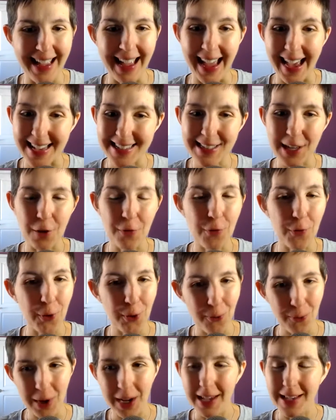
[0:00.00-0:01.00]
Asking for
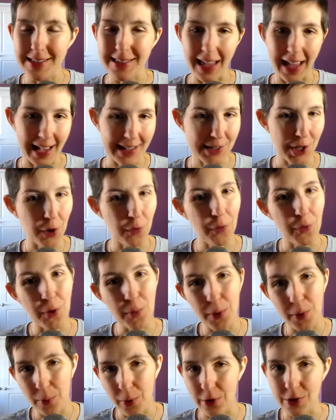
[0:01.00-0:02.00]
a raise, asking for a
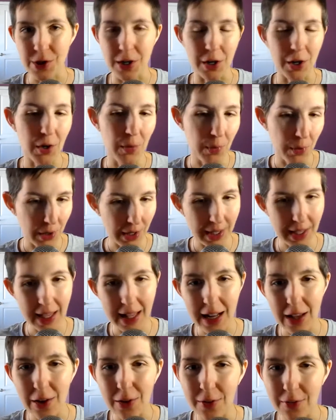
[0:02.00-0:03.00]
promotion,
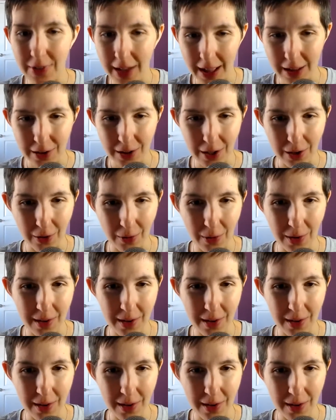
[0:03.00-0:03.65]
communicating your value,